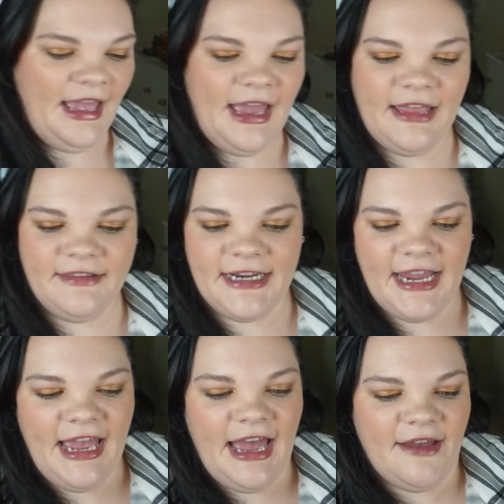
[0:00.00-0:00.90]
And then I
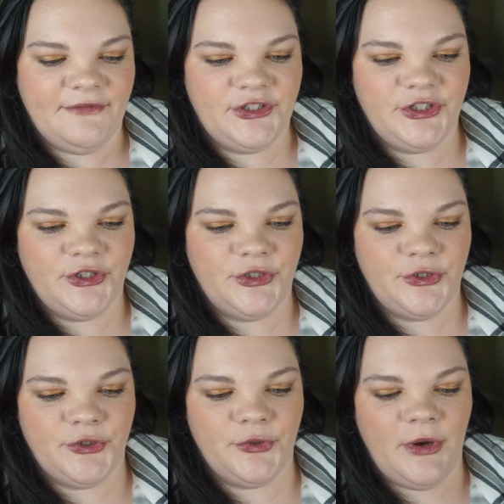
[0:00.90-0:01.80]
have
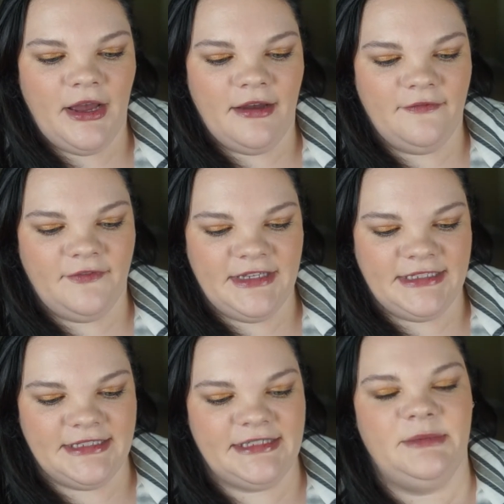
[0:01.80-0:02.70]
two of the
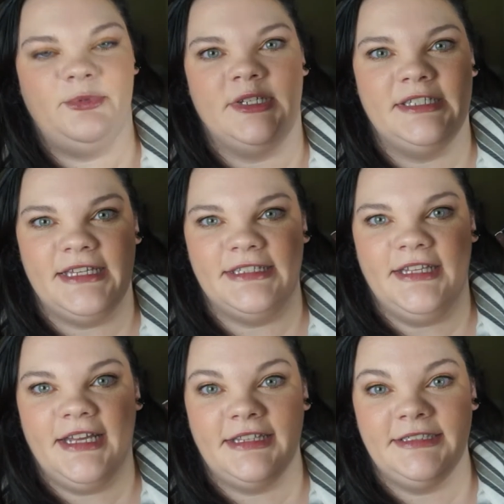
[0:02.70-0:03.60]
Disney Princess
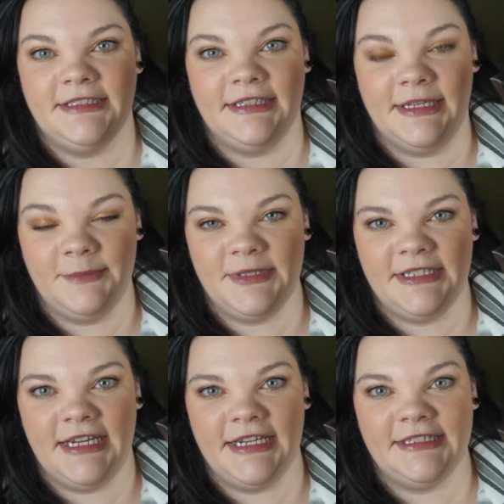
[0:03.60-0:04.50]
Luxe
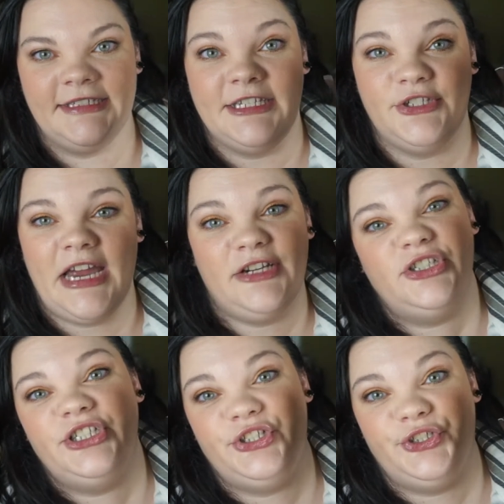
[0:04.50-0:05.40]
lipsticks. These are actually
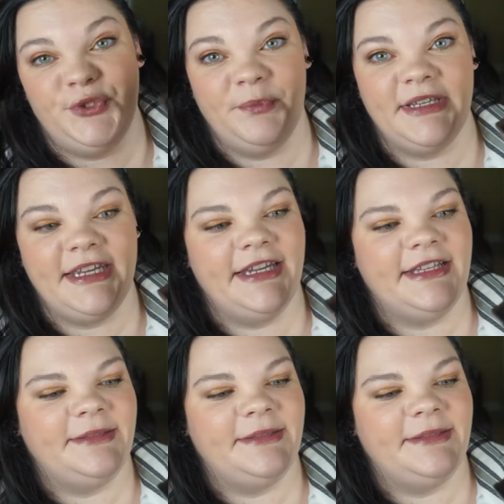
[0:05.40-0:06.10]
just duplicates